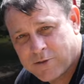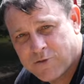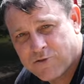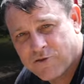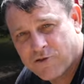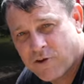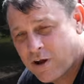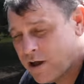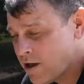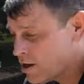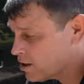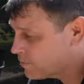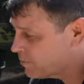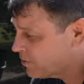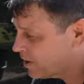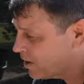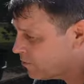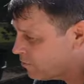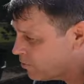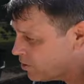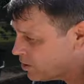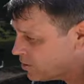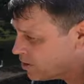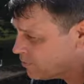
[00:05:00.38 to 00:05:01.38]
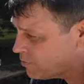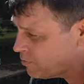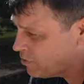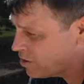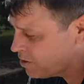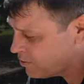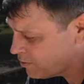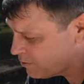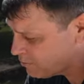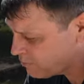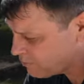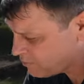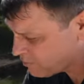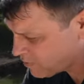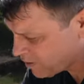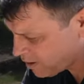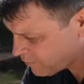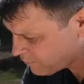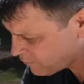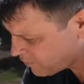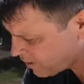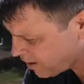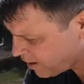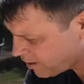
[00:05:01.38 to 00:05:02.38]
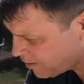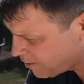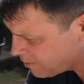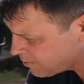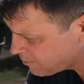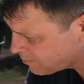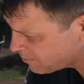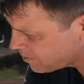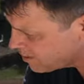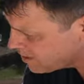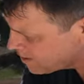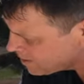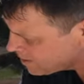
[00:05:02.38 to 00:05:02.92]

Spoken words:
this truck, but I wanted to put it on some tough tires